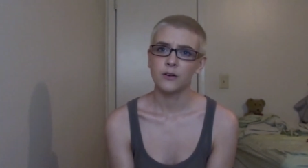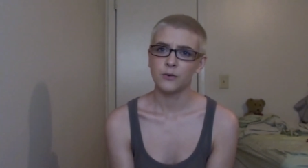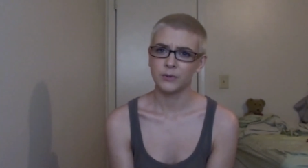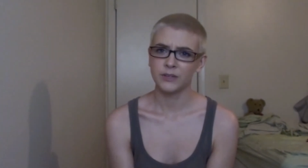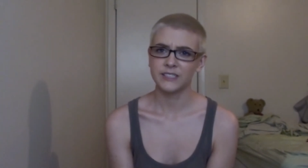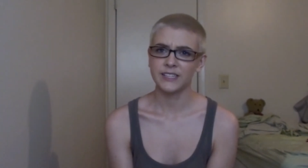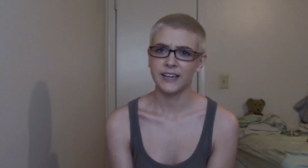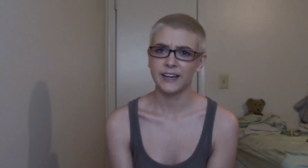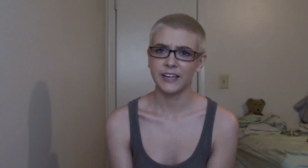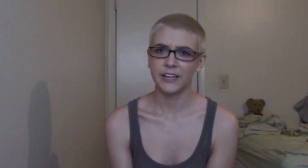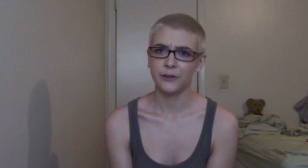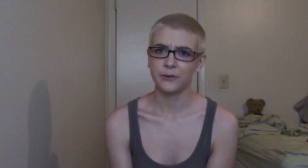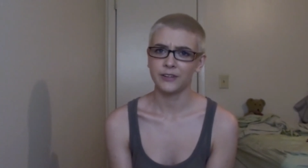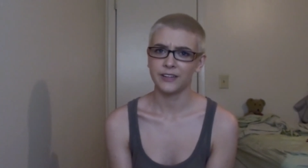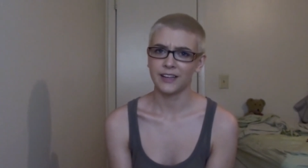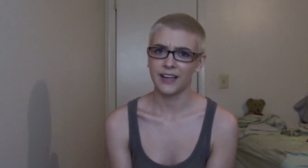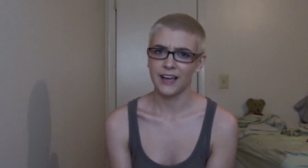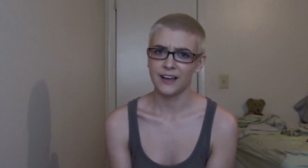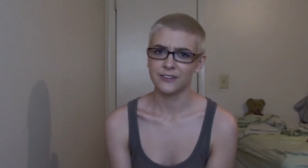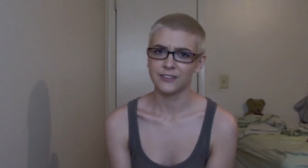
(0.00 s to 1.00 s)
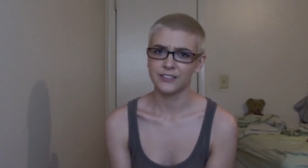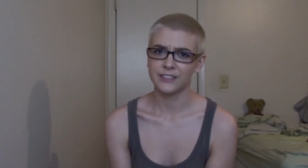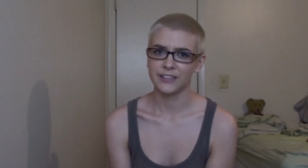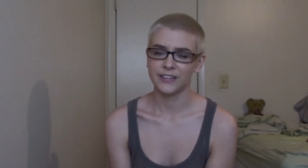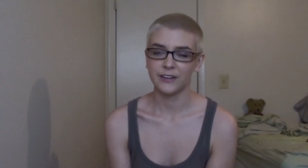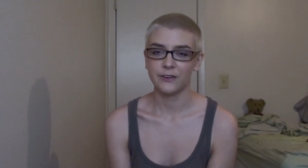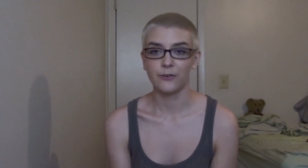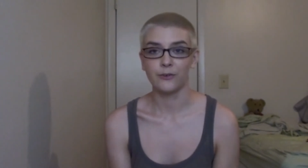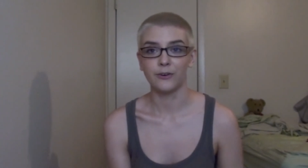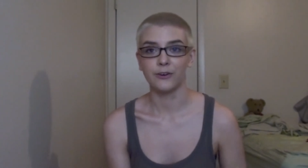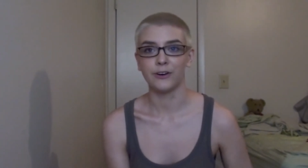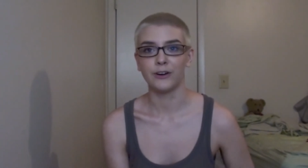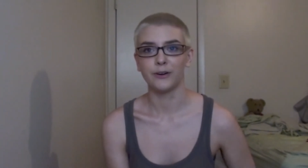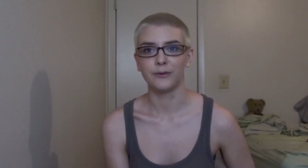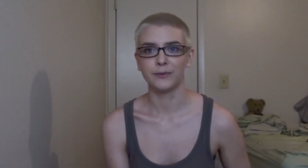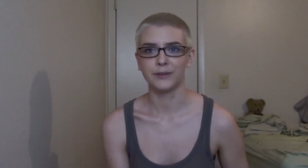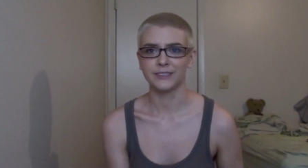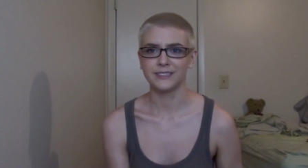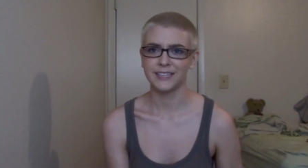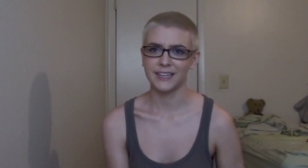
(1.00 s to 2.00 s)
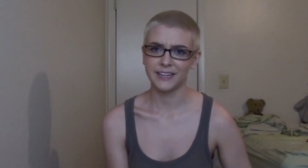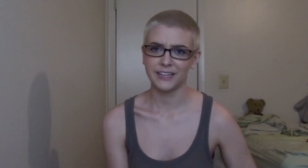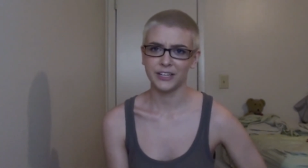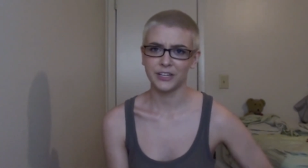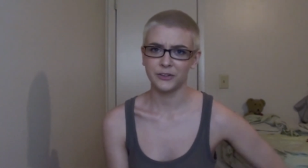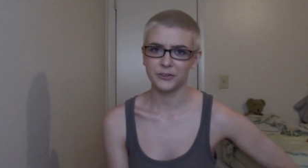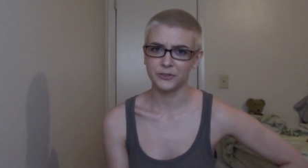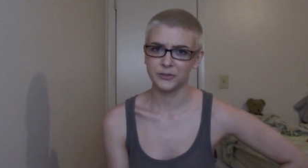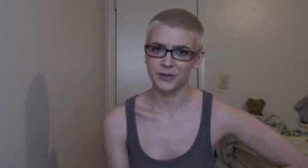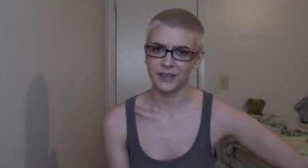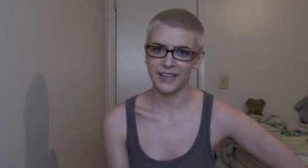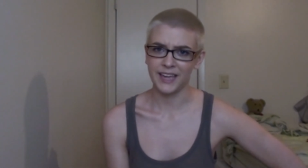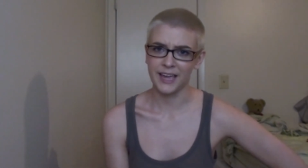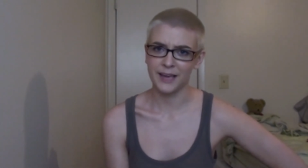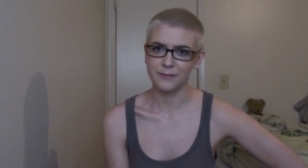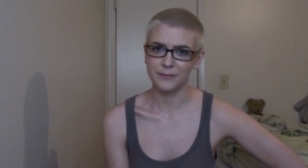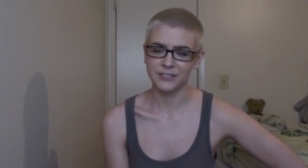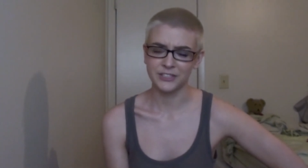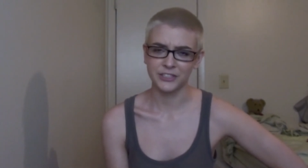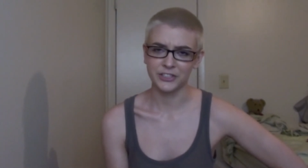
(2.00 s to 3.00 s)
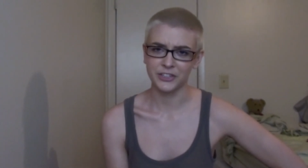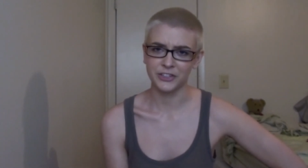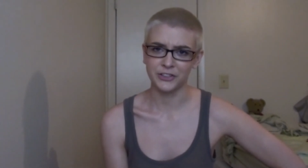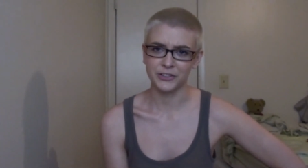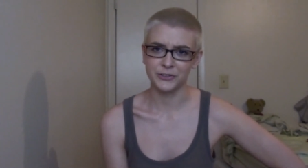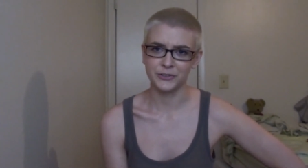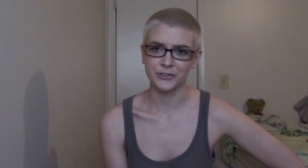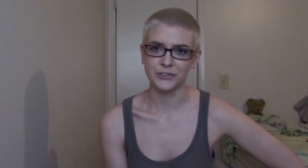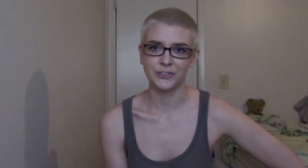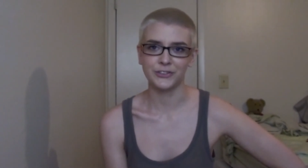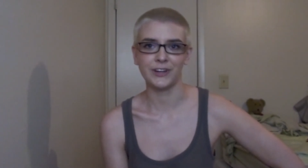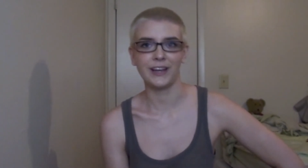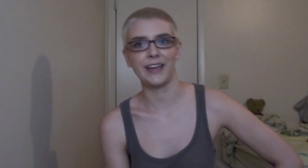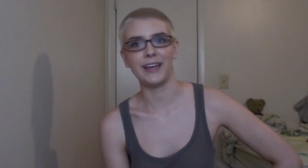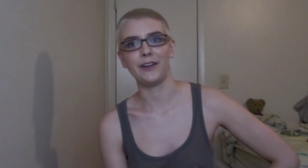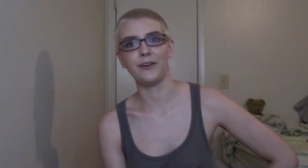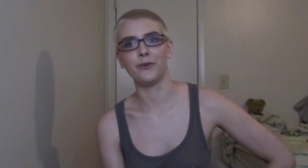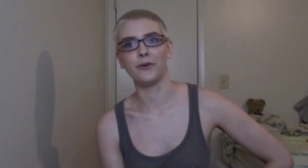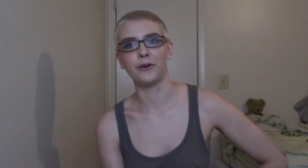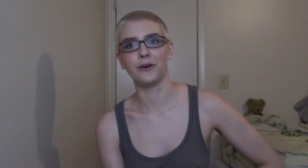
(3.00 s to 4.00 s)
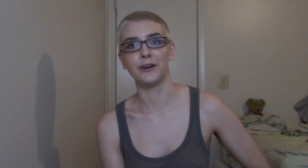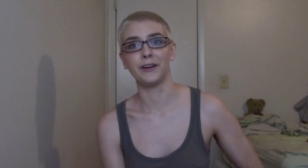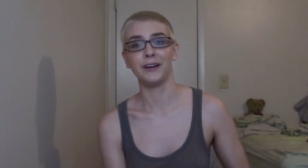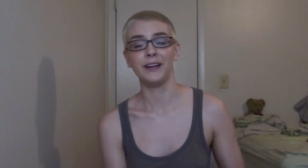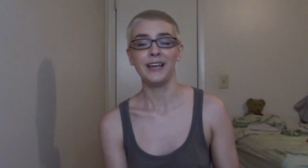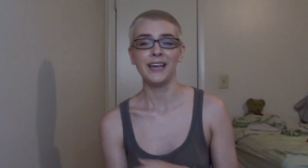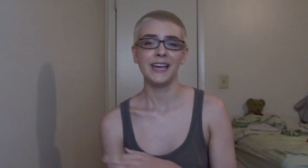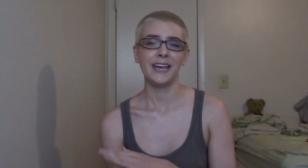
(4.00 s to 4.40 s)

We're sending you to counseling, or we're sending you to a camp to turn you straight, or